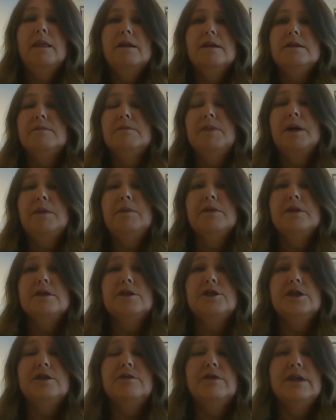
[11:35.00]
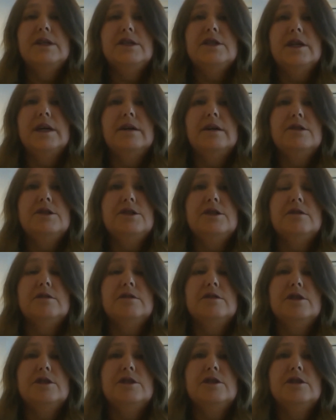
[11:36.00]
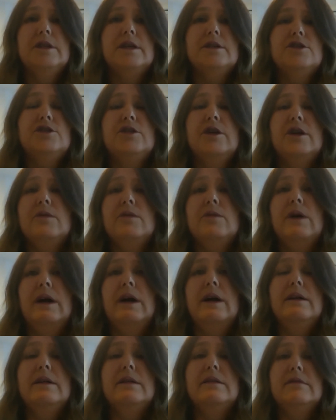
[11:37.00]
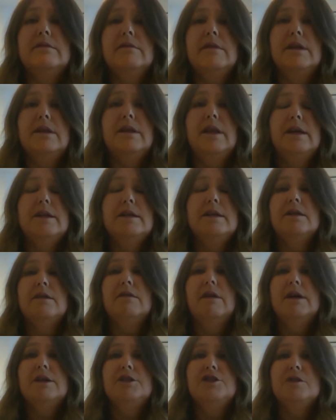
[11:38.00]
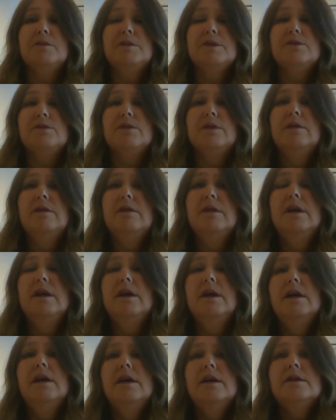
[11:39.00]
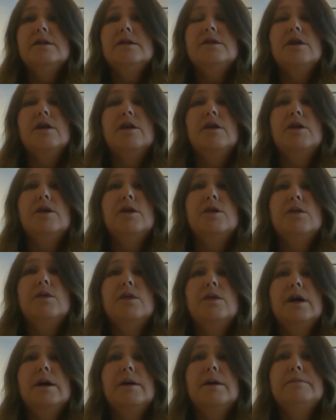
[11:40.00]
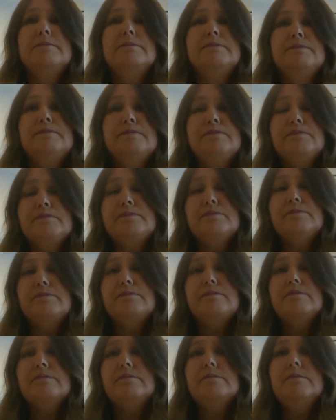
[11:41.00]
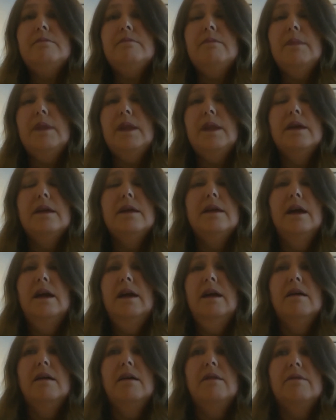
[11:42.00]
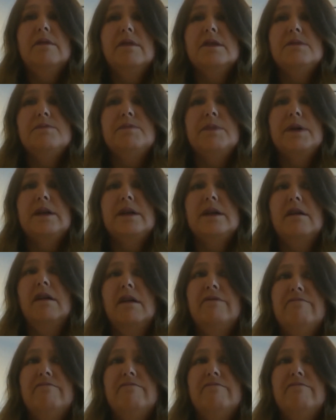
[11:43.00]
some people that she reached out to do that straight away, and they did a great job as well. So yeah, there's been